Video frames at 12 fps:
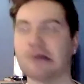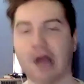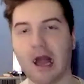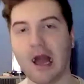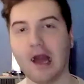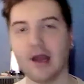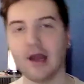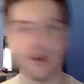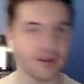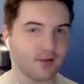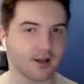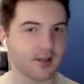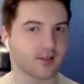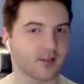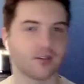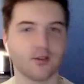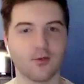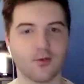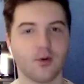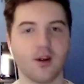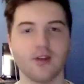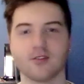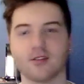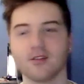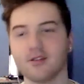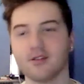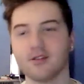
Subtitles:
kind of right next to where I used to live,